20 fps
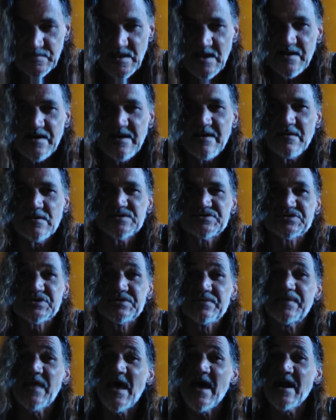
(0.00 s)
Now,
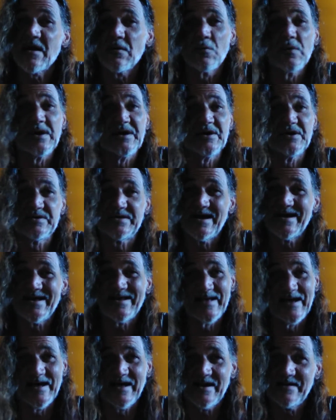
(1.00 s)
isn't that a weird
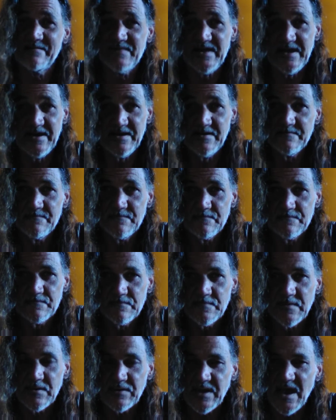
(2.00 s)
dichotomy?
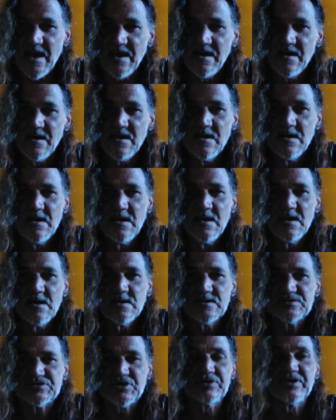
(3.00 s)
Okay?
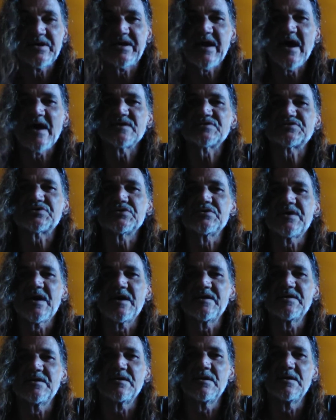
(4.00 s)
So you guys who
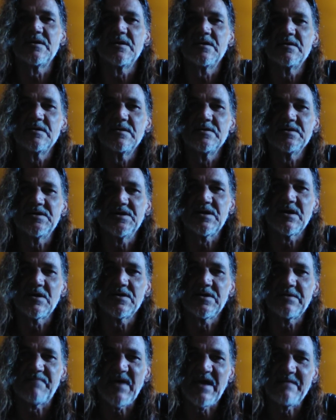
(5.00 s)
get your
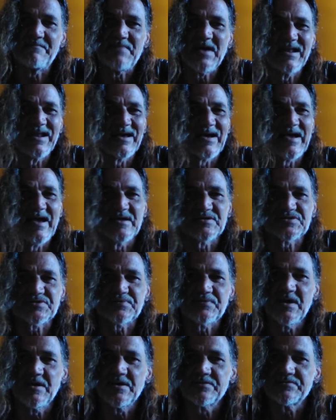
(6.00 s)
PayPal accounts
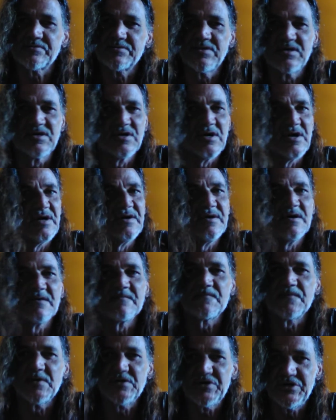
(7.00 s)
filled, good
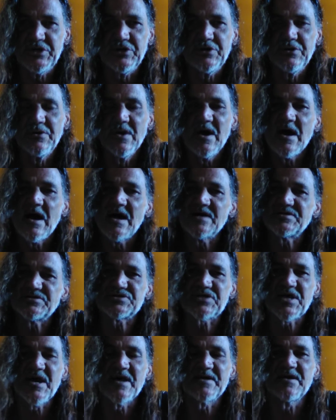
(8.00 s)
for you. I
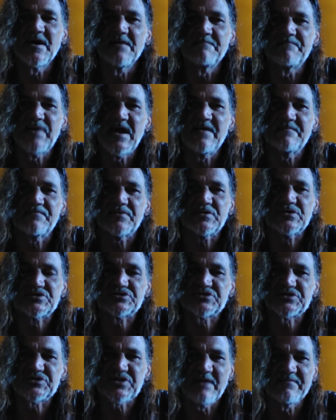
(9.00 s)
just got done paying for a
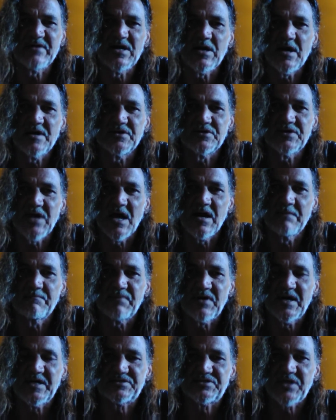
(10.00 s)
$700
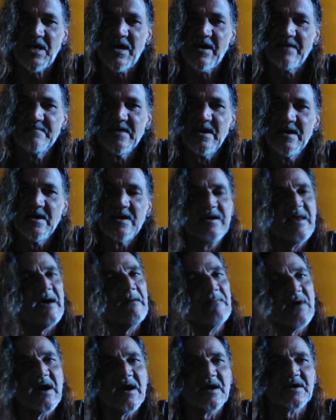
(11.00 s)
brake job. Now
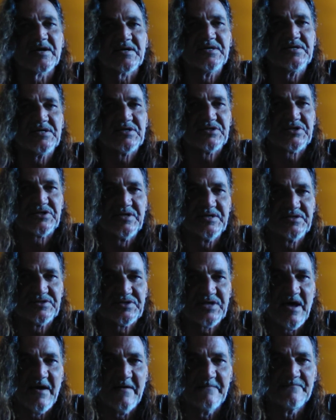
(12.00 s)
my air
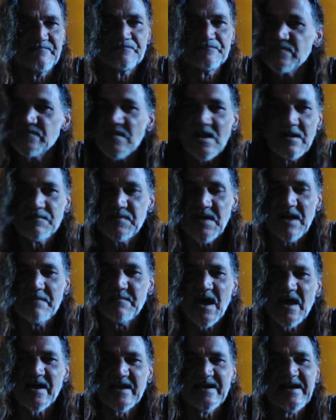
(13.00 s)
conditioning's out. But I'm
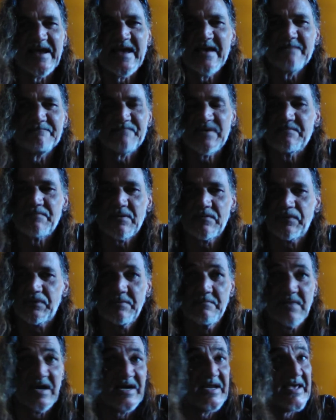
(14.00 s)
not going to hit people for
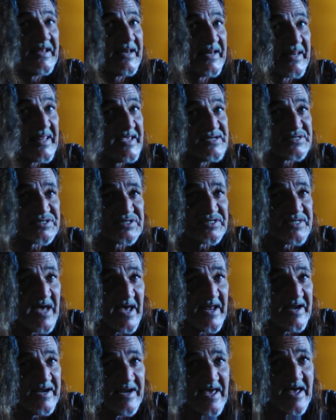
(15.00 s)
money, at least
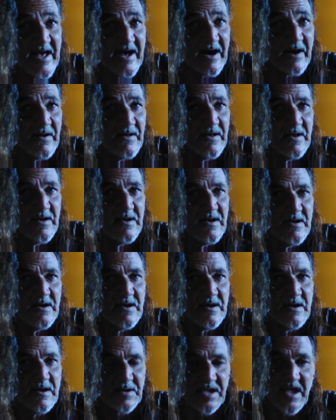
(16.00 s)
not now.
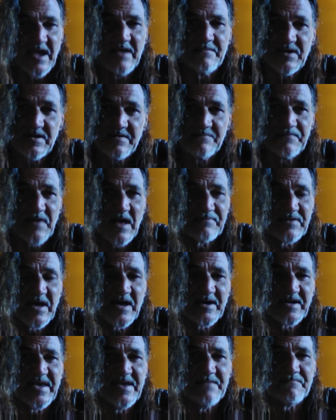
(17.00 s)
Okay? But if I've got
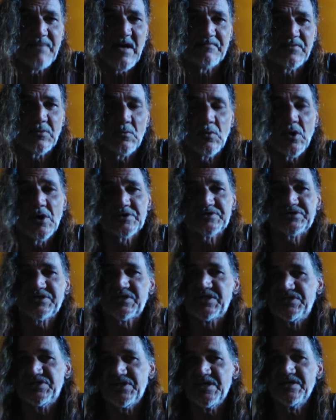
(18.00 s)
to keep up the work to
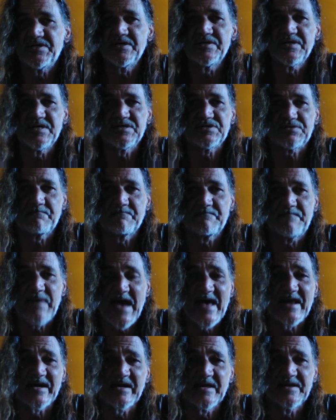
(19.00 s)
continue
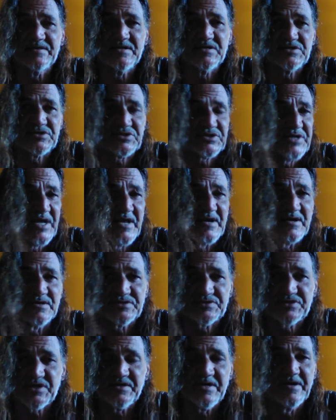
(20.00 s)
battling these
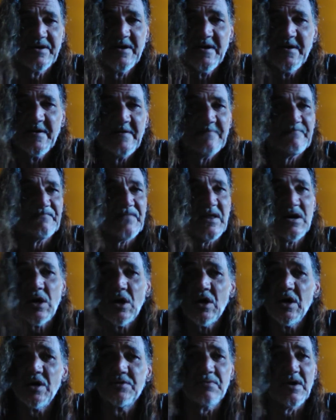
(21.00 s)
channels that are
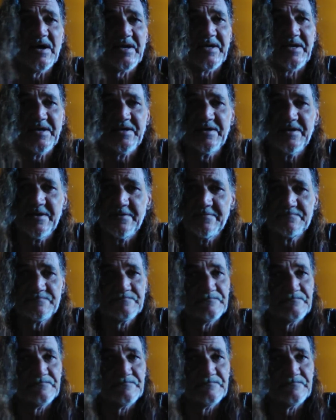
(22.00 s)
hoodwinking you,